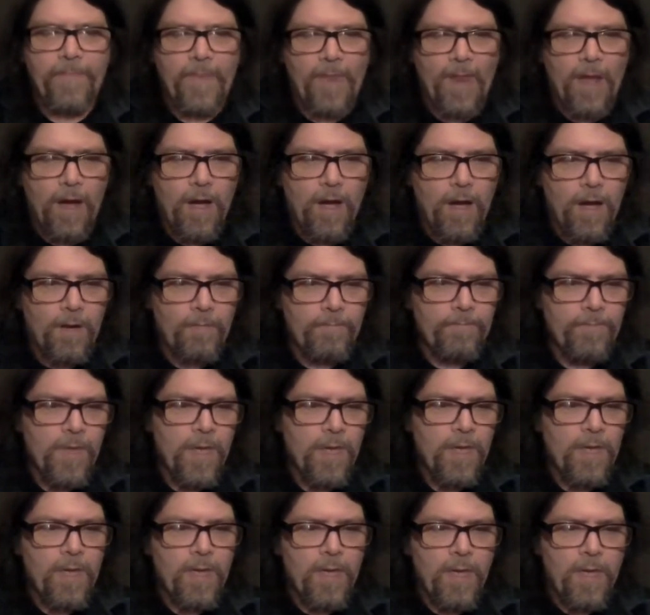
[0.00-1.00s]

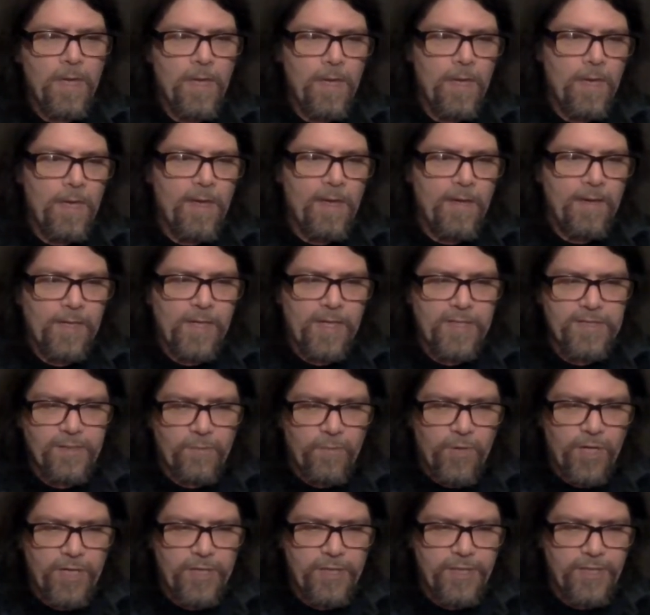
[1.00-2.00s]
Because I
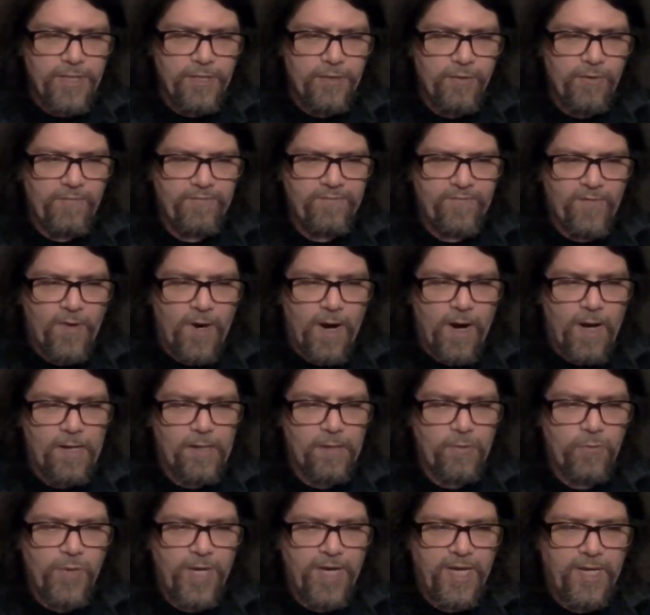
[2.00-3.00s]
wanted to do it for
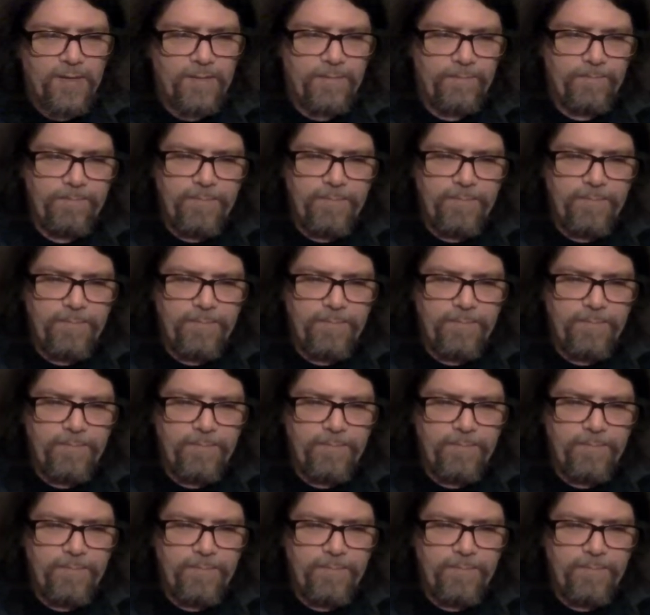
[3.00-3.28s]
Halloween,